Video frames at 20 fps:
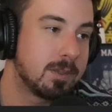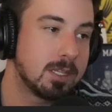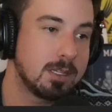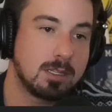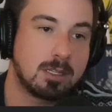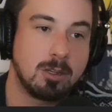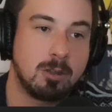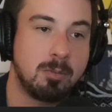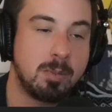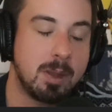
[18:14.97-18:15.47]

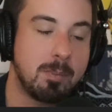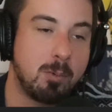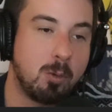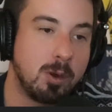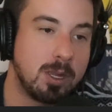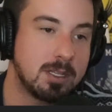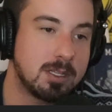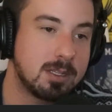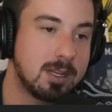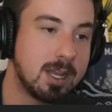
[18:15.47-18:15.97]
Still, my
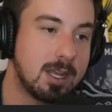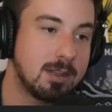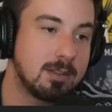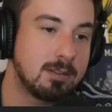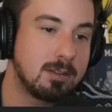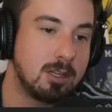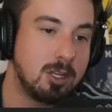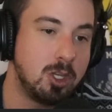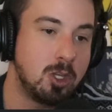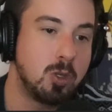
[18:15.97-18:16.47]
point
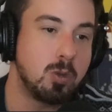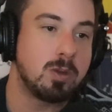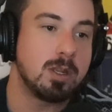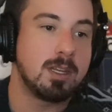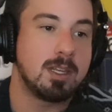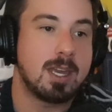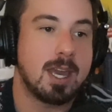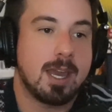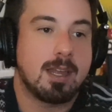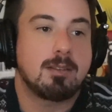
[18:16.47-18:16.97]
stands. You
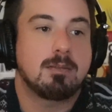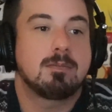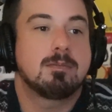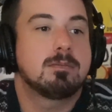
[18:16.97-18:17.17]
can get